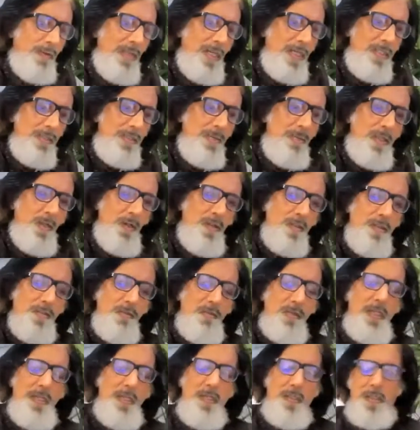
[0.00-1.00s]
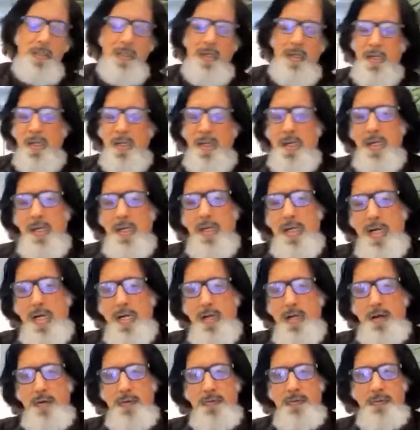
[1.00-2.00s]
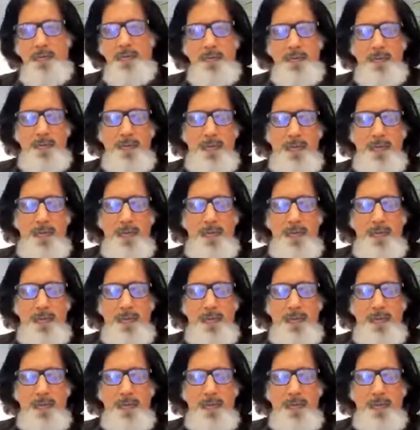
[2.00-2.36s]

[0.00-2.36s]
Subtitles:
That's because of the kind of